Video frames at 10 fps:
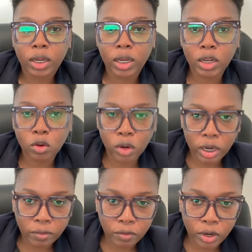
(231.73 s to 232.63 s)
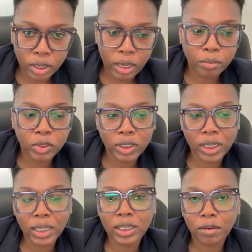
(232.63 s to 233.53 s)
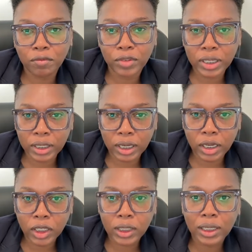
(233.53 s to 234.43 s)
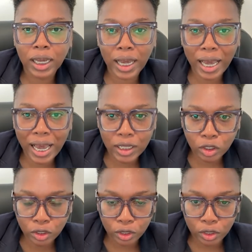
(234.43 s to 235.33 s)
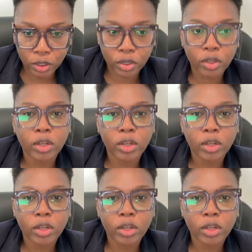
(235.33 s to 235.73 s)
in order for them to get a visa to enter,